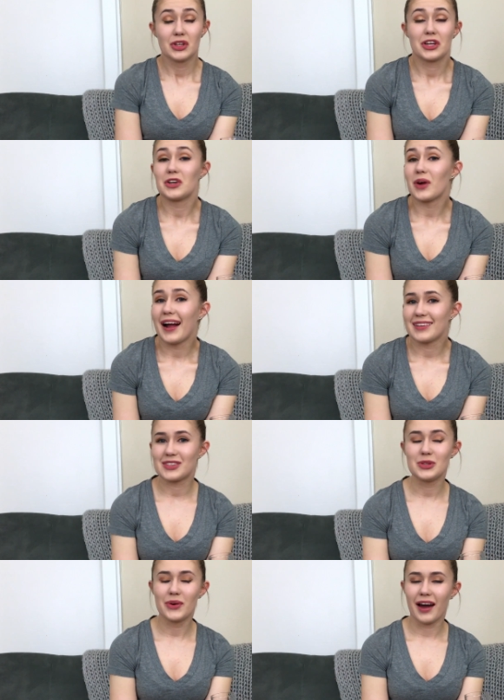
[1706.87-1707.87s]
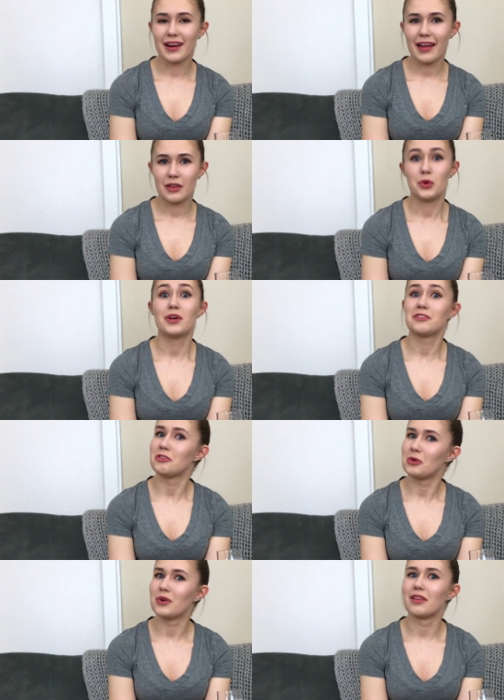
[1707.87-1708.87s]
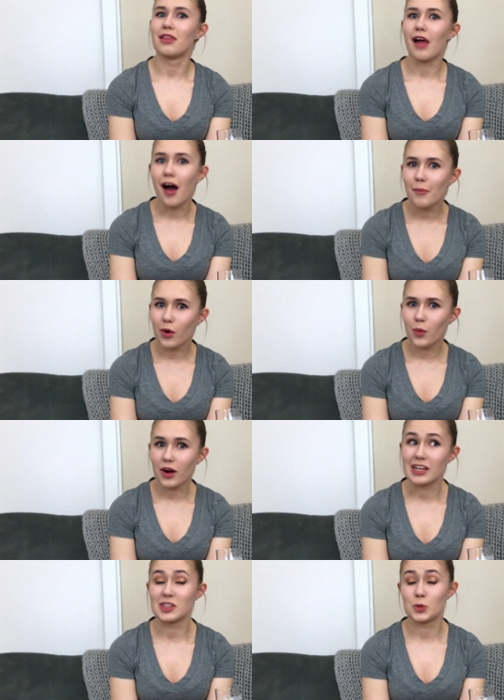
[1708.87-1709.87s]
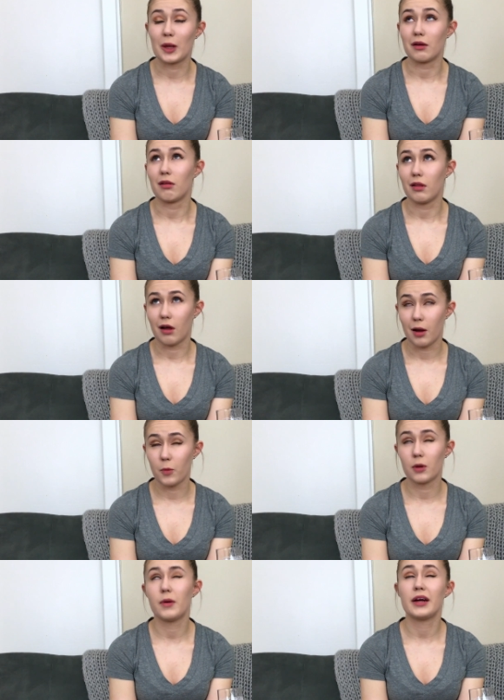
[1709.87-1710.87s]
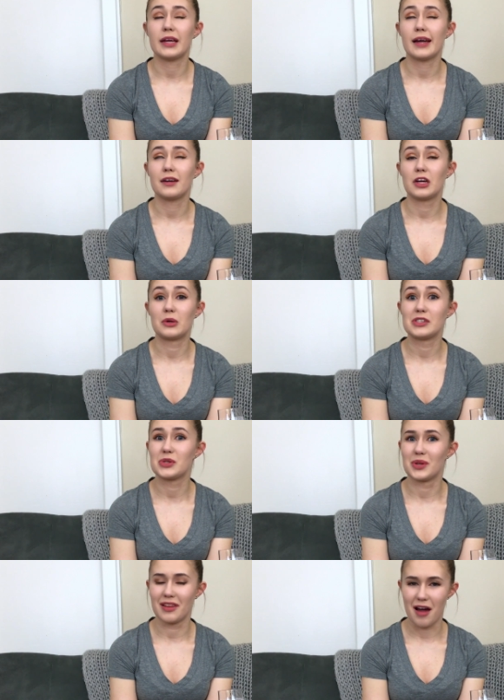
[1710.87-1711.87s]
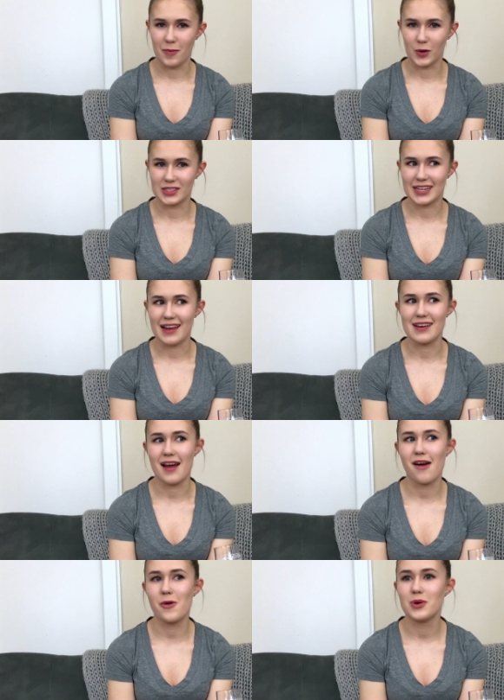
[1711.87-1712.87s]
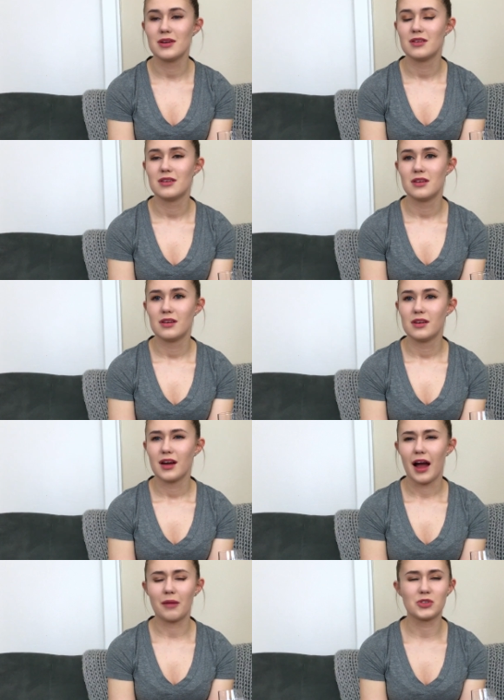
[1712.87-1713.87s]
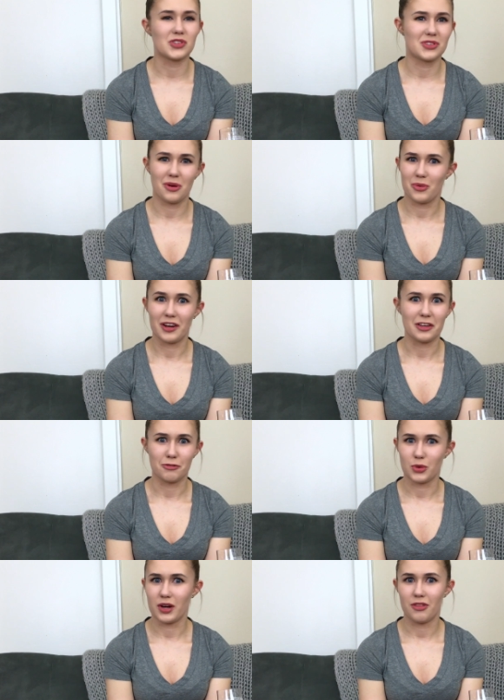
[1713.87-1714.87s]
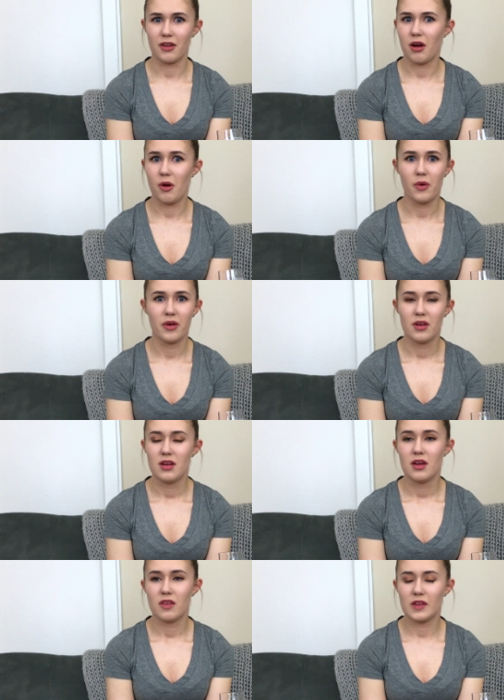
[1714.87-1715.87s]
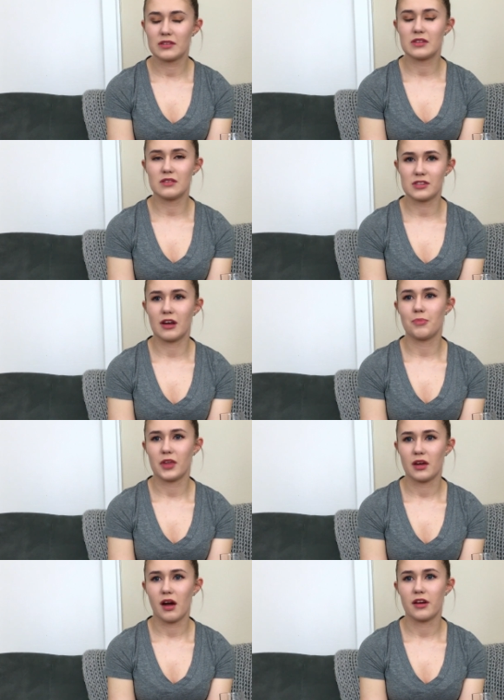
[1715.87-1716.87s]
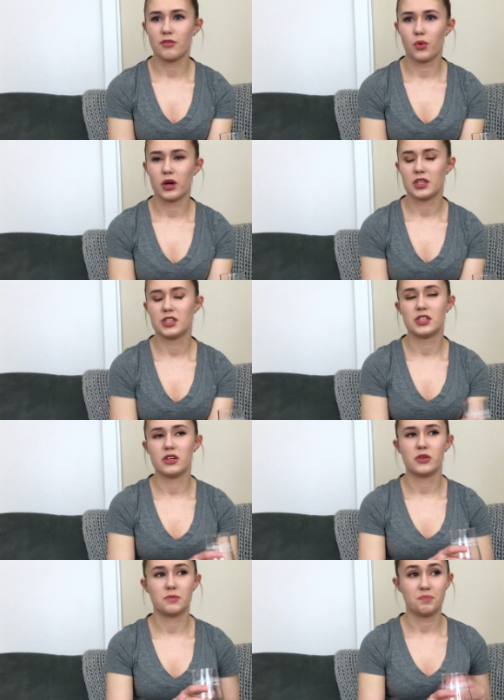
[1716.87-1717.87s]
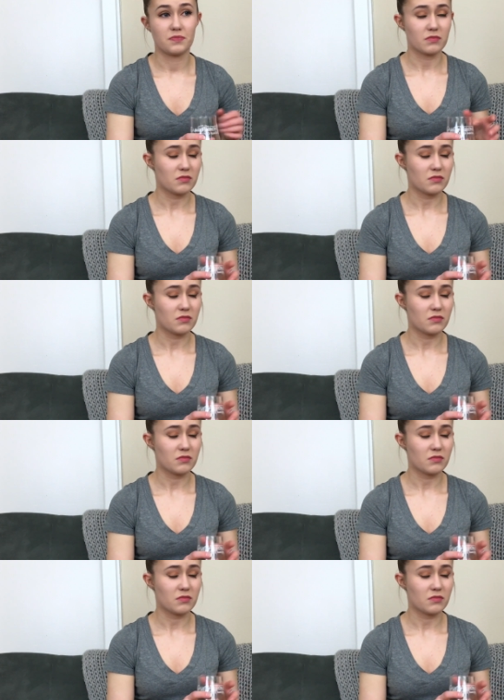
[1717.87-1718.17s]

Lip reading: congrats, you got in. You could just do a lot more work and spend a lot more money and go into a lot more debt now. I'm just so ready for it, though. This is something I have wanted to do,